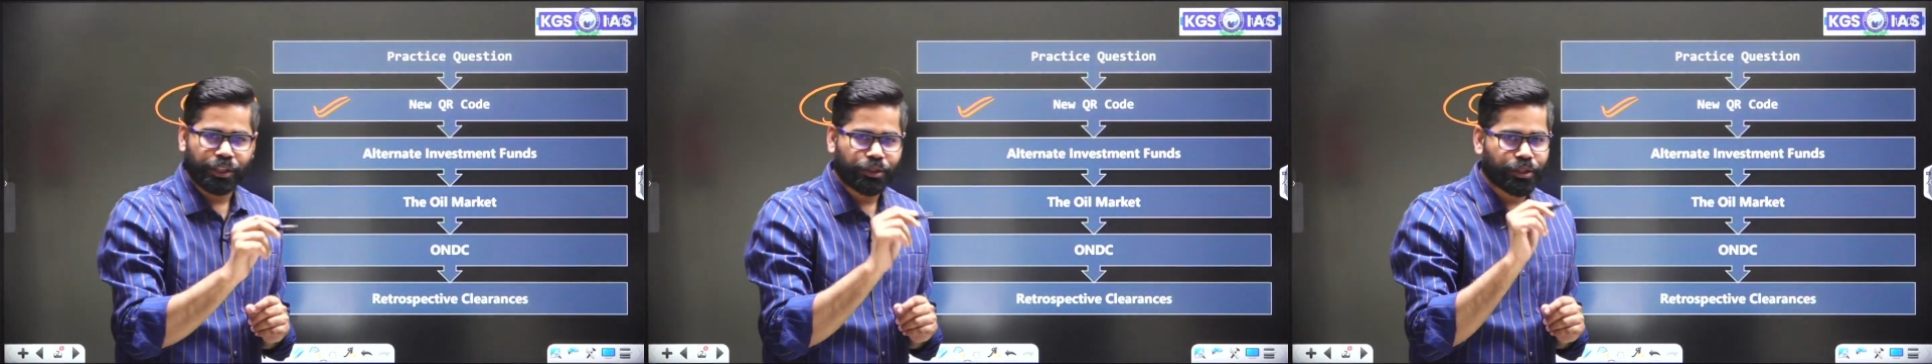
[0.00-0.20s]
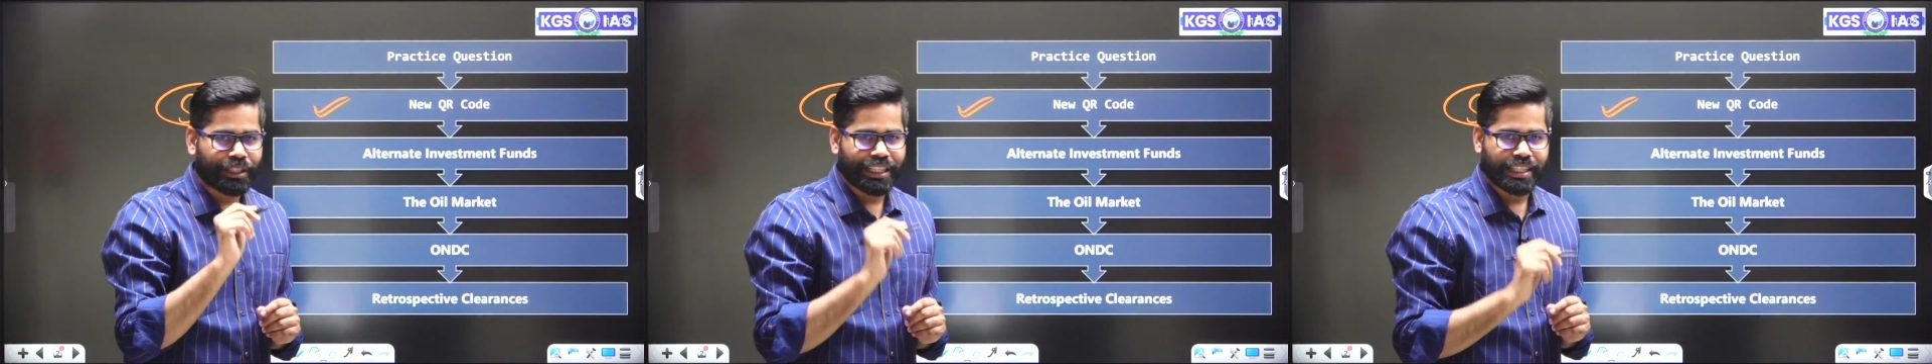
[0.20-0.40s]
to
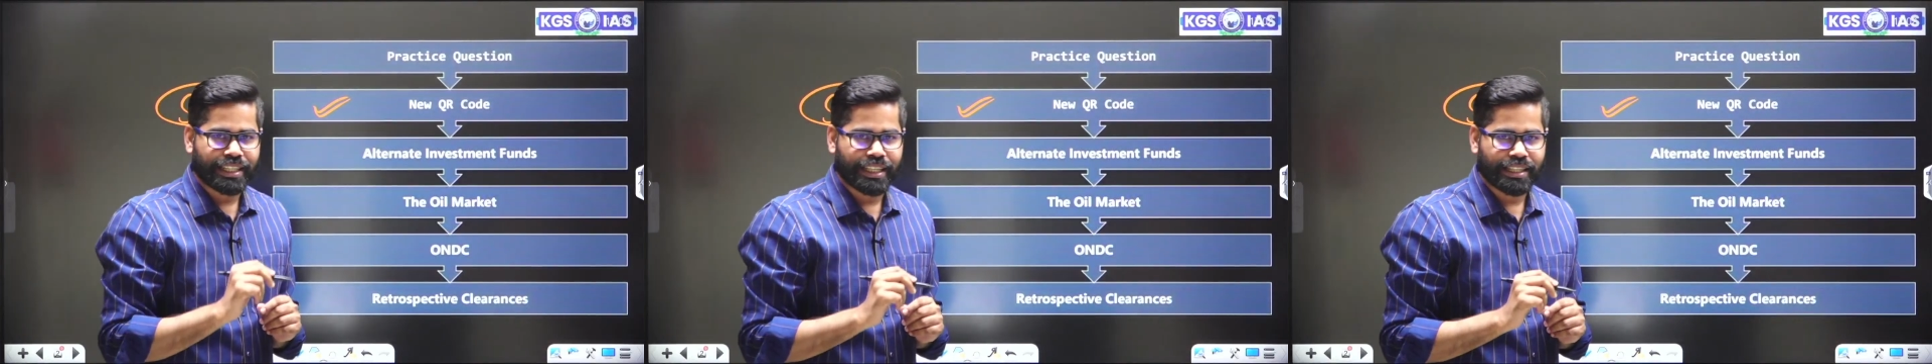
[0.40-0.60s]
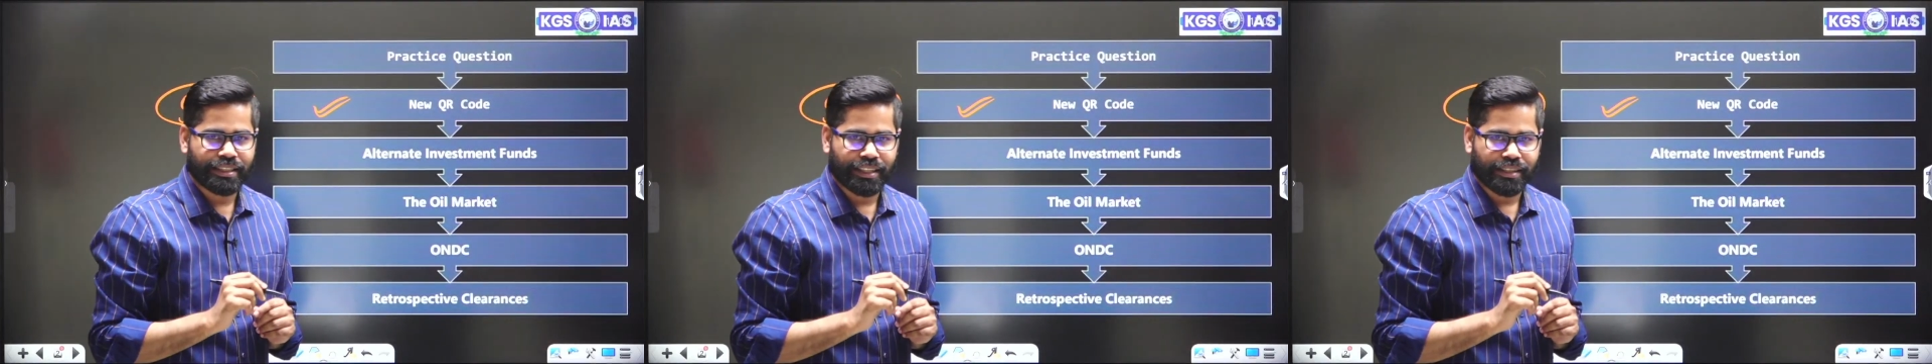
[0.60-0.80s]
discuss
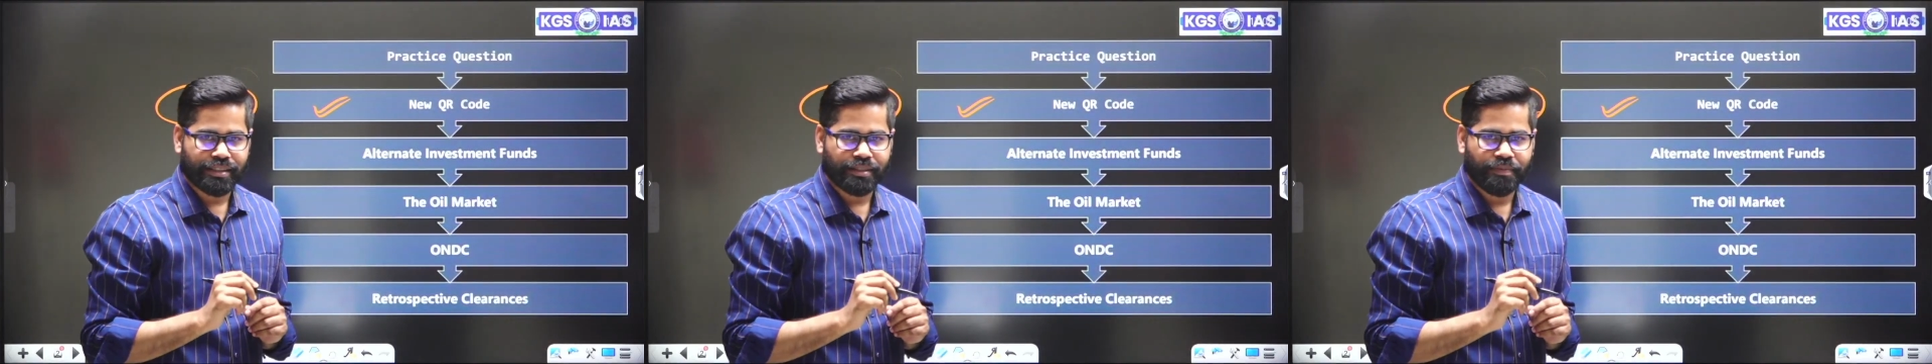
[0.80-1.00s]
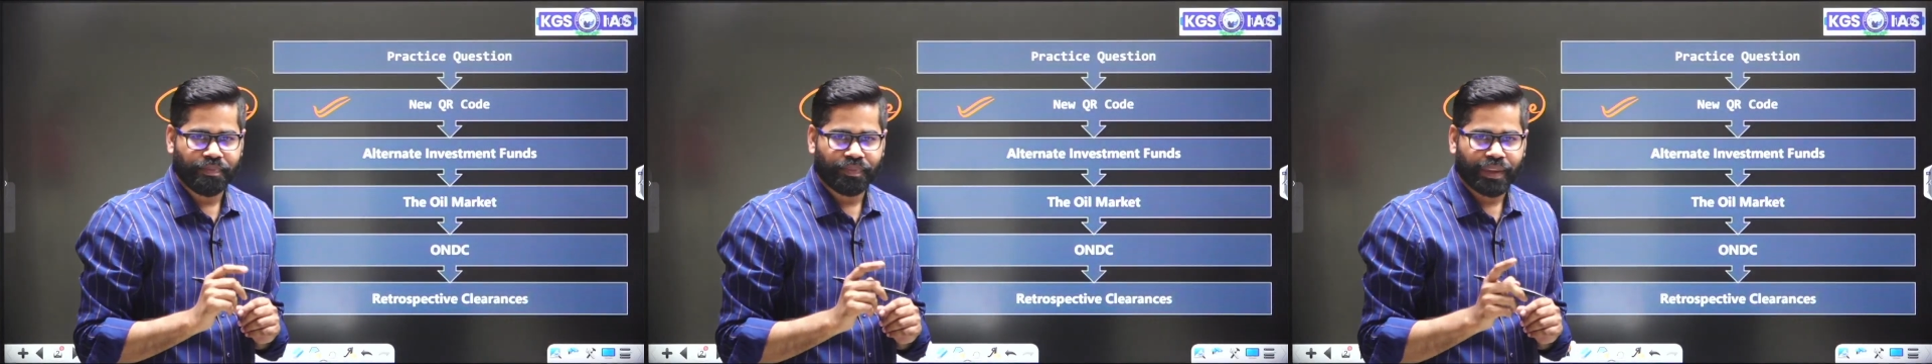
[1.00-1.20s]
this.
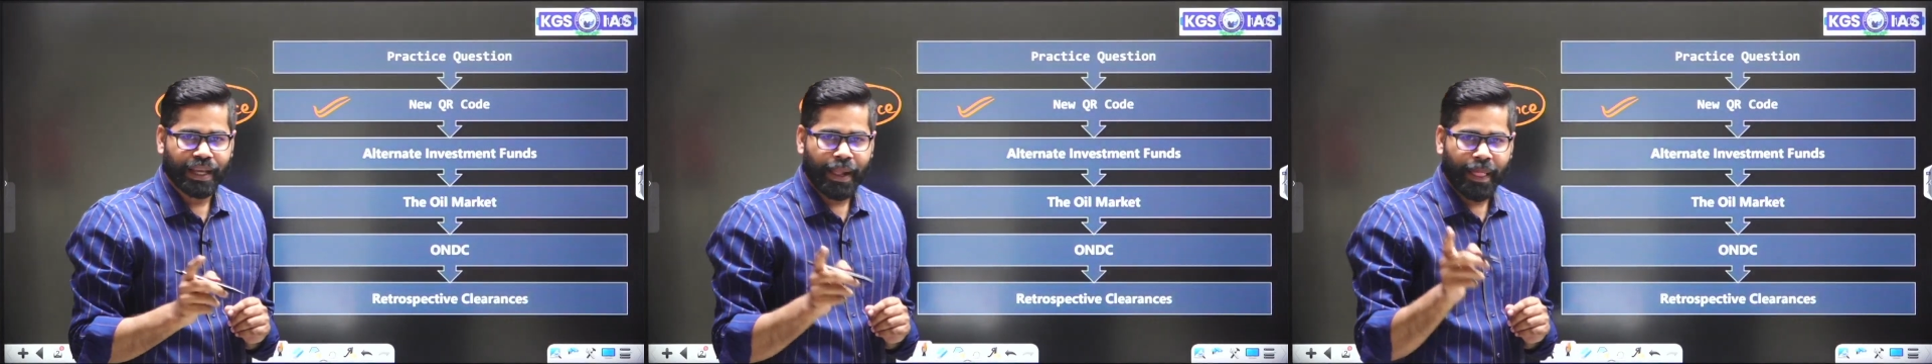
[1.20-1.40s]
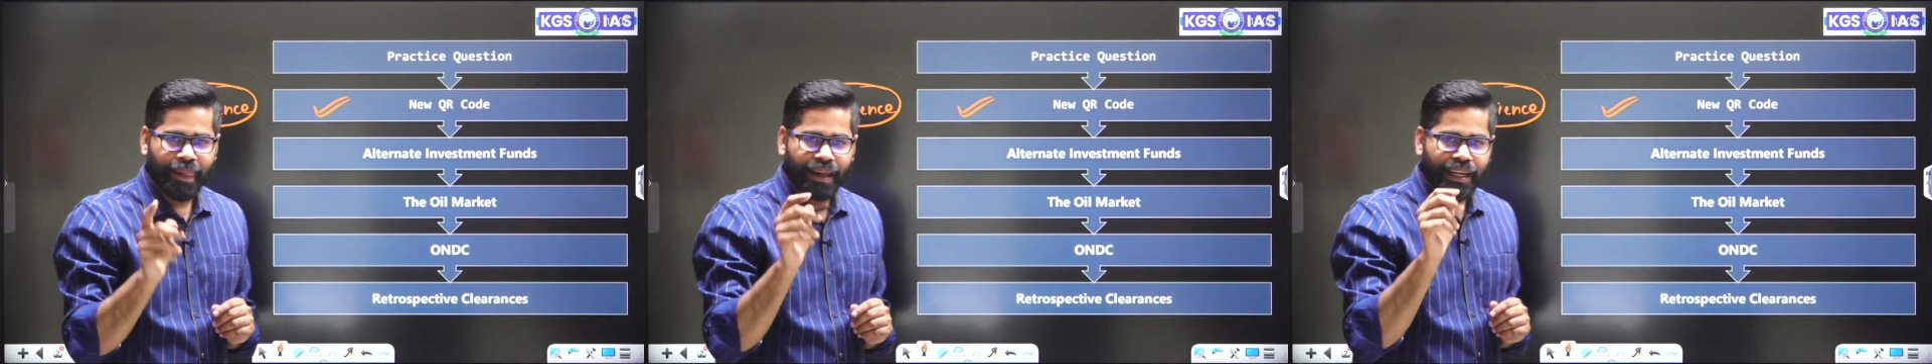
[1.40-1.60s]

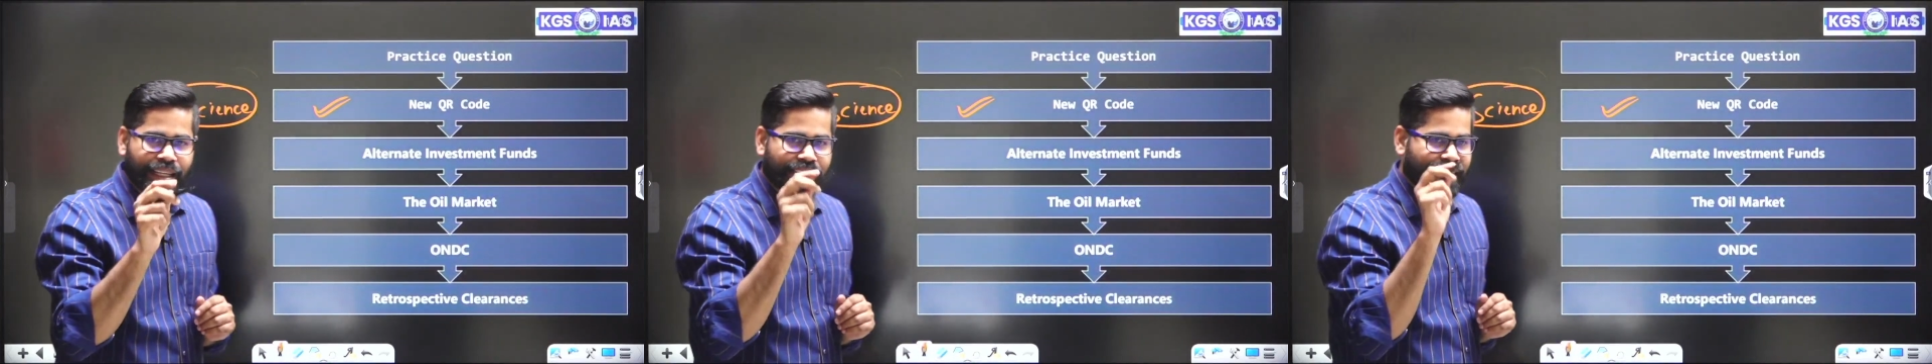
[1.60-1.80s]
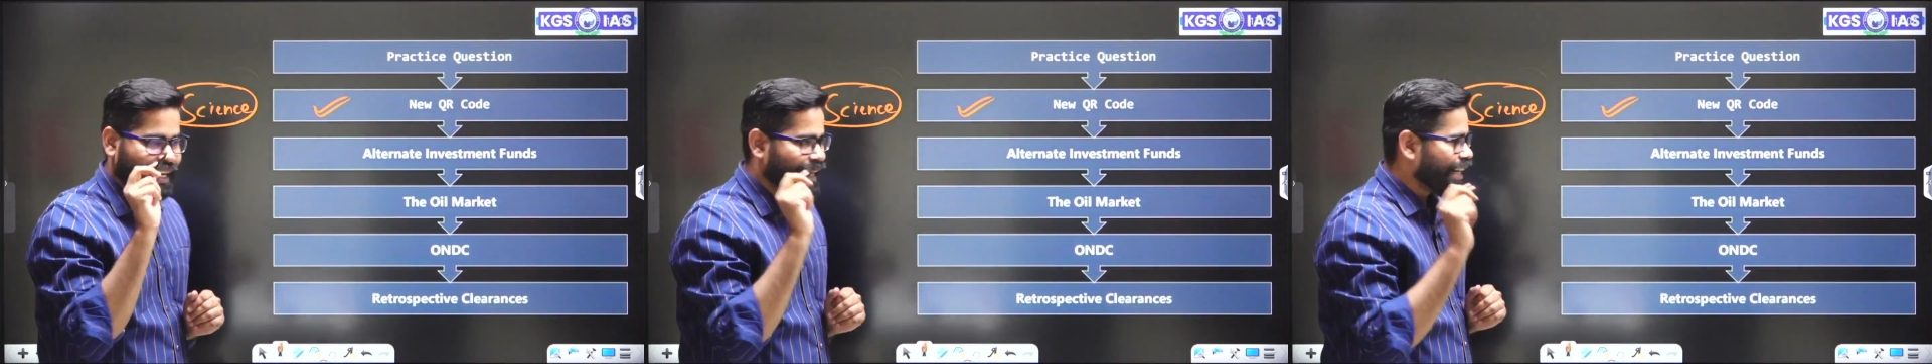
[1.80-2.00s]

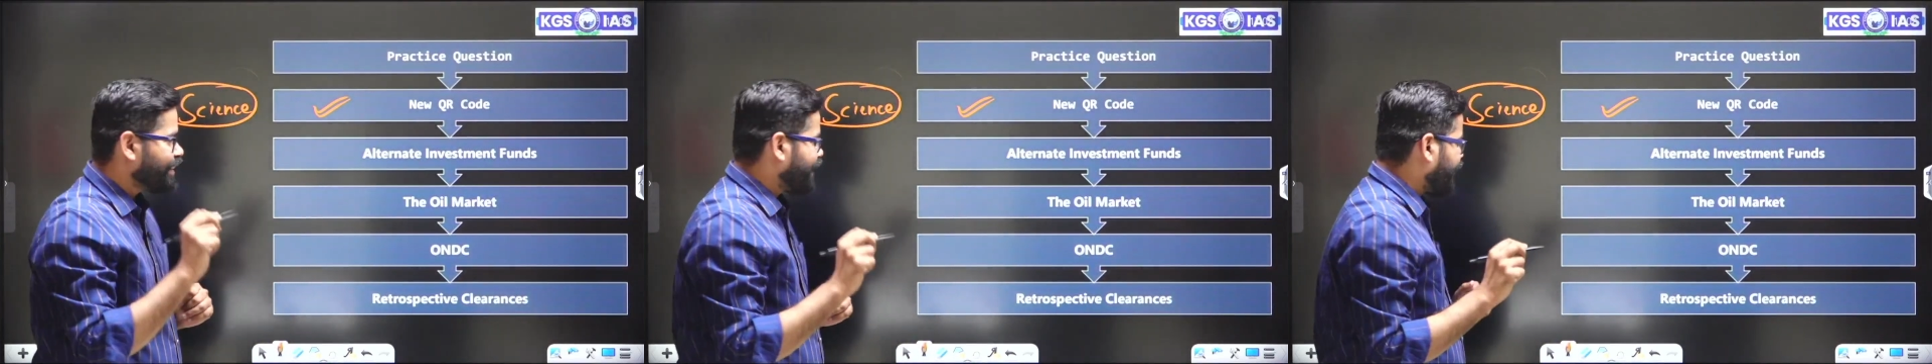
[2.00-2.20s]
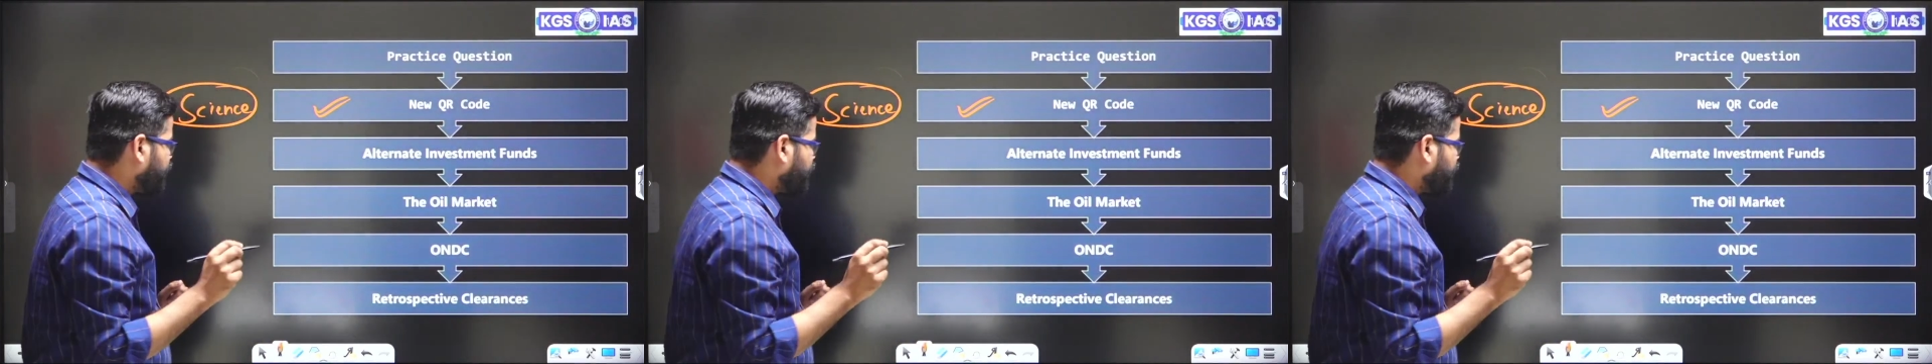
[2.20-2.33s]
Second thing